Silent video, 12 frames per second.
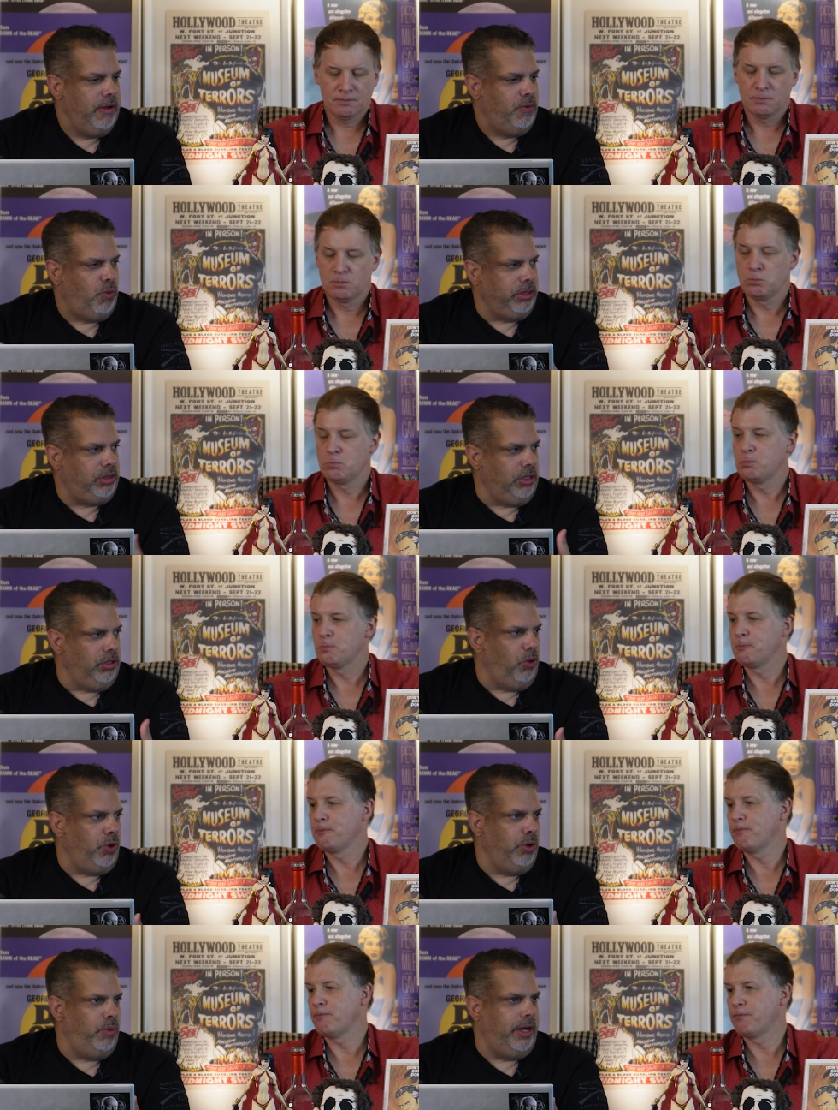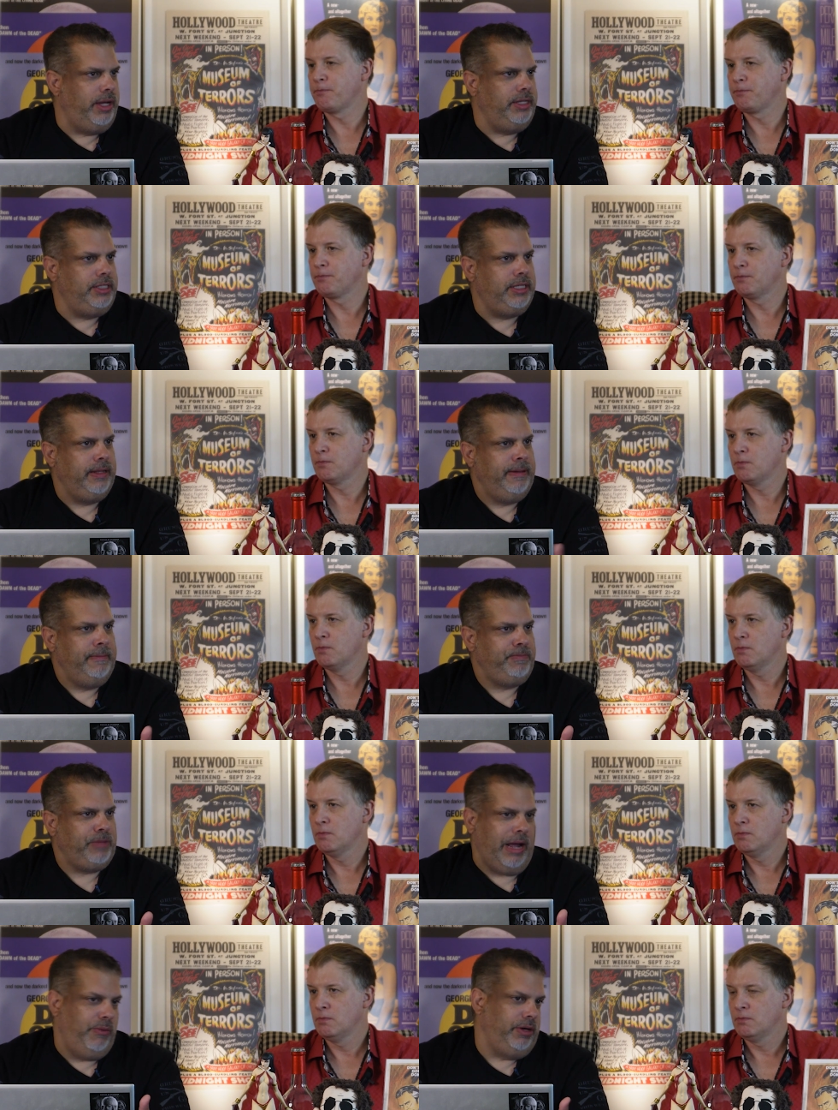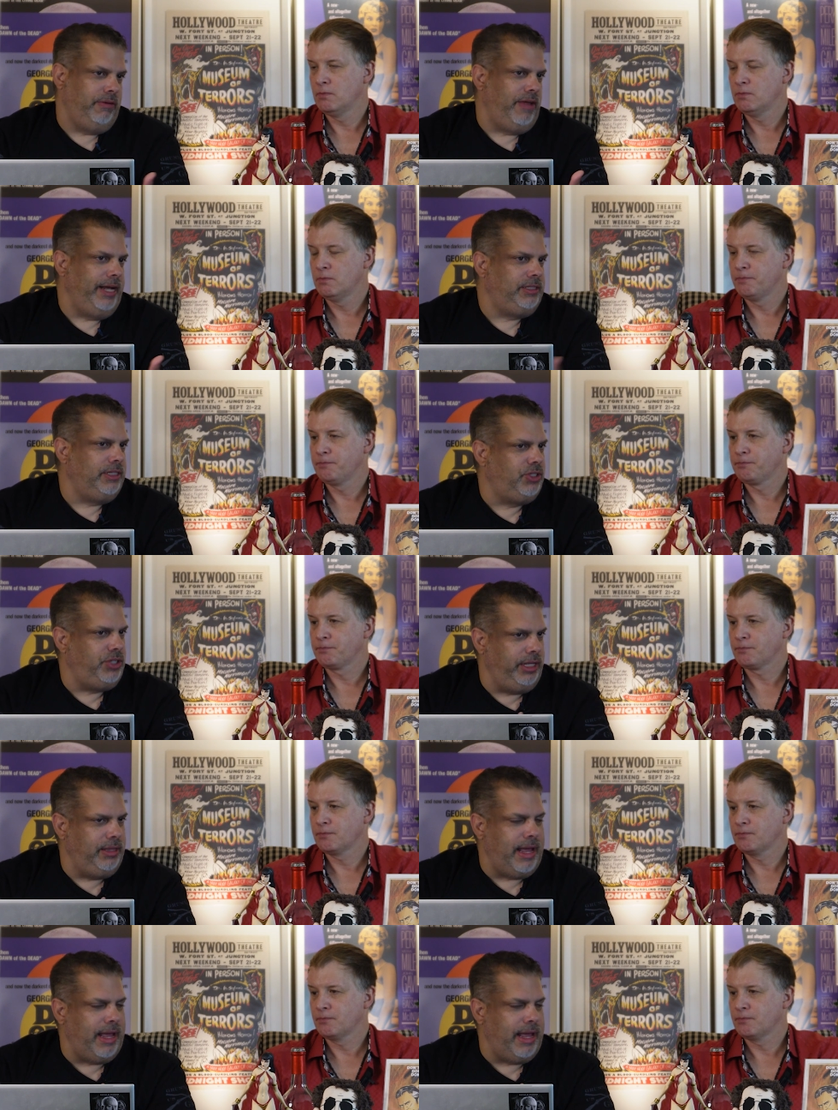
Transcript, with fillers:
Speaker 1: what the lore was. I would have liked to have seen